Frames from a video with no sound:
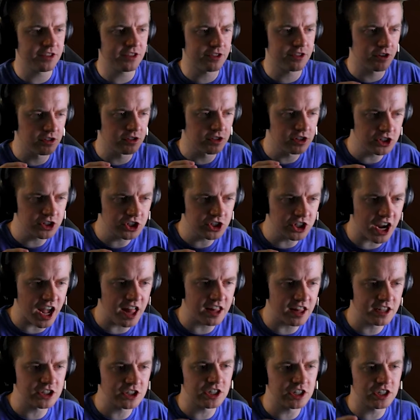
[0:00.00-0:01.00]
they're a little
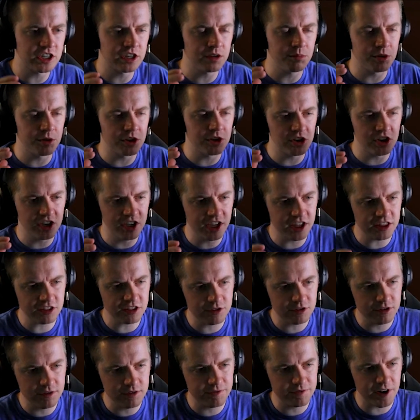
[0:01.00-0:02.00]
challenging, but you can get
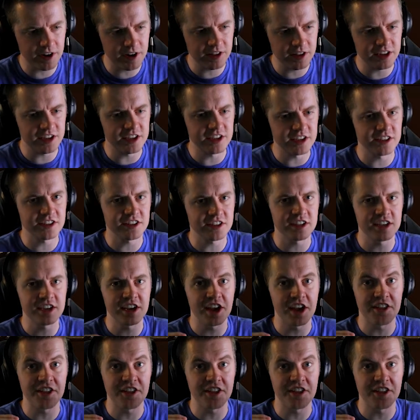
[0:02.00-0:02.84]
through them fairly easily,